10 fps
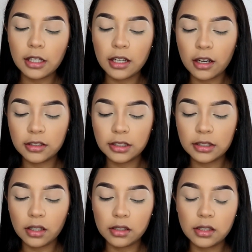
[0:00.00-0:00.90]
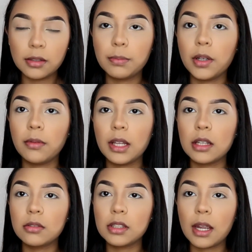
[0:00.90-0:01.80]
the Anastasia Beverly
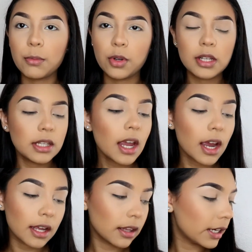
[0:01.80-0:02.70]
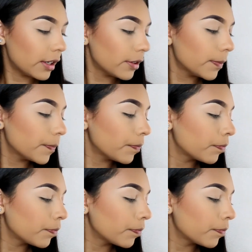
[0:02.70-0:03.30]
Hills Amazing highlighter,